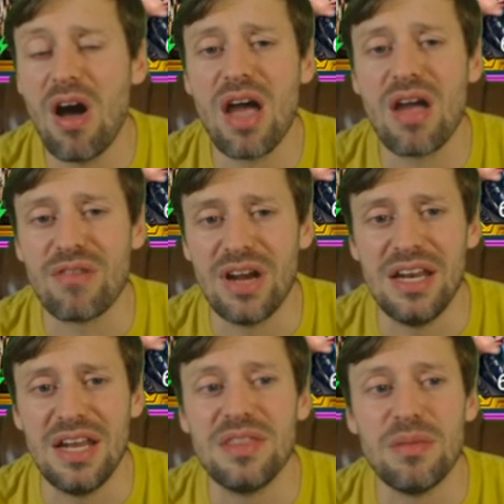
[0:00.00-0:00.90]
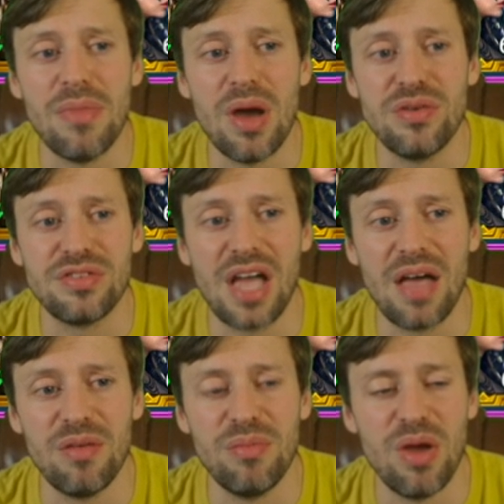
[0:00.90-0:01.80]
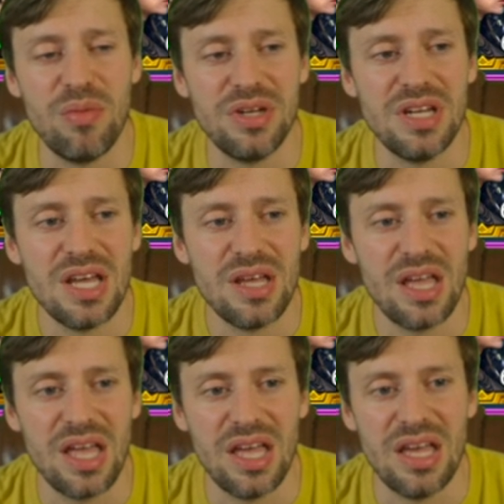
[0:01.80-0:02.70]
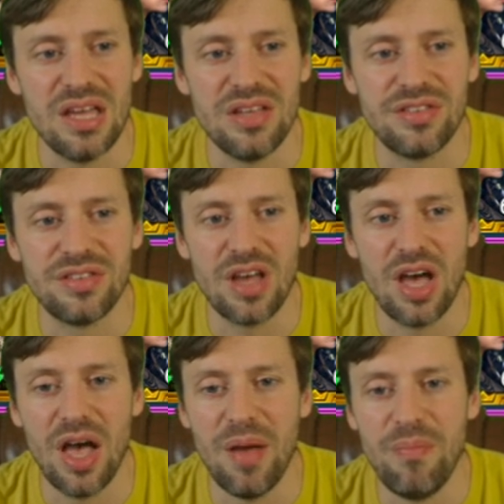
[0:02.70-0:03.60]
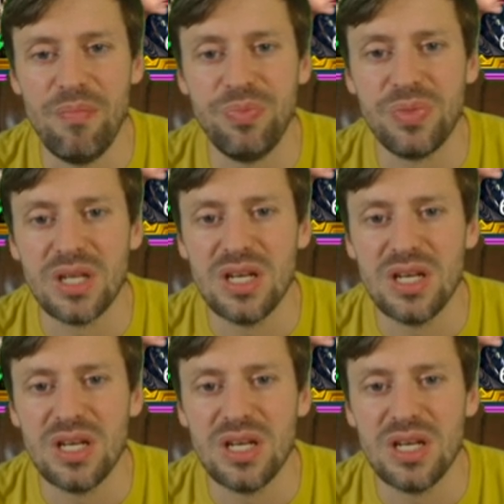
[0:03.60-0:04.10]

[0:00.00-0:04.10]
I really need the most at the moment is um,